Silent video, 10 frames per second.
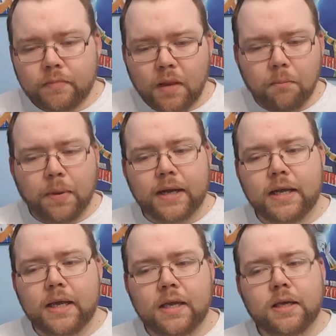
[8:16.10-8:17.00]
but
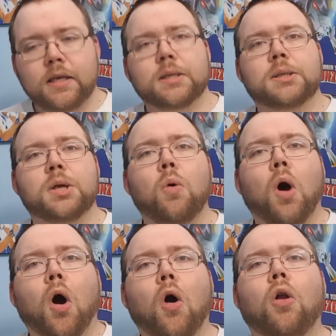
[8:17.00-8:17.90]
he, he is so
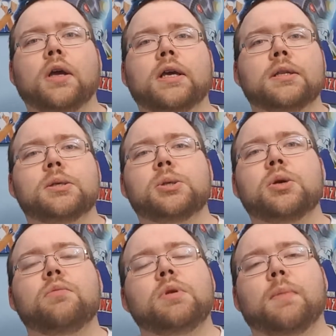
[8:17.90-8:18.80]
all
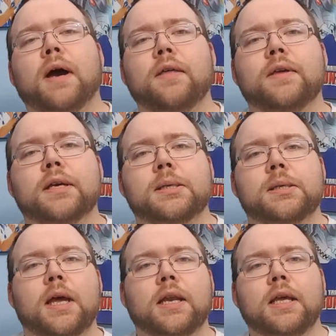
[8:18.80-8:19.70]
consumed by this
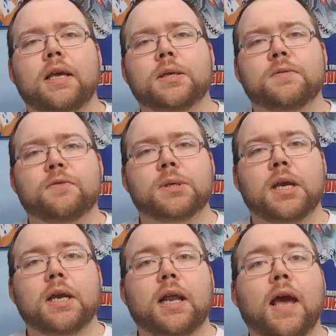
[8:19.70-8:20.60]
that he has
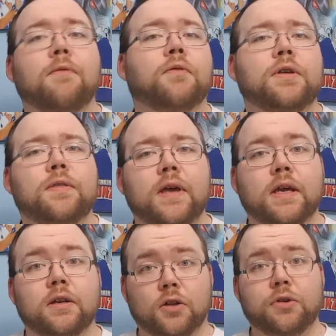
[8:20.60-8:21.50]
forsaken everything,
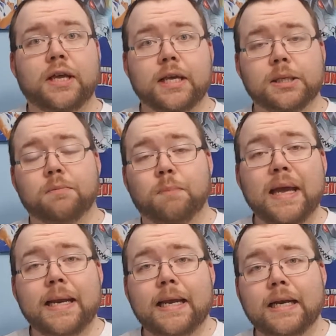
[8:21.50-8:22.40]
including his
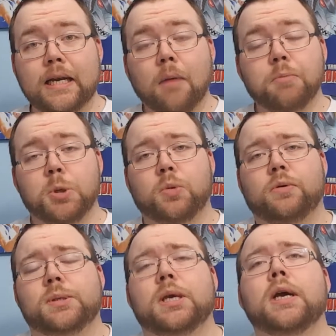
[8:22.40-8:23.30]
impending
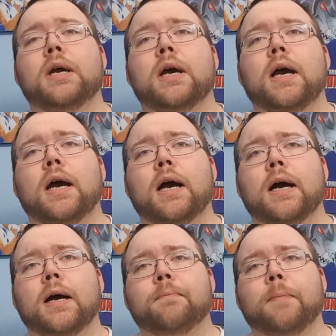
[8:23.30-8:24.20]
nuptials.
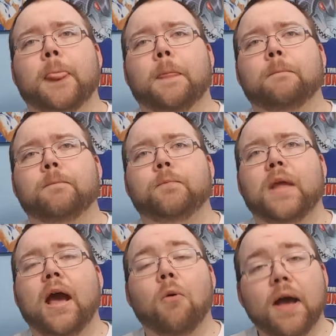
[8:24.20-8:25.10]
Um,
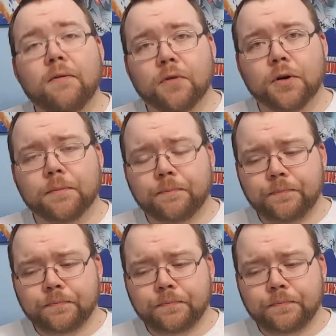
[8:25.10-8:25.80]
however,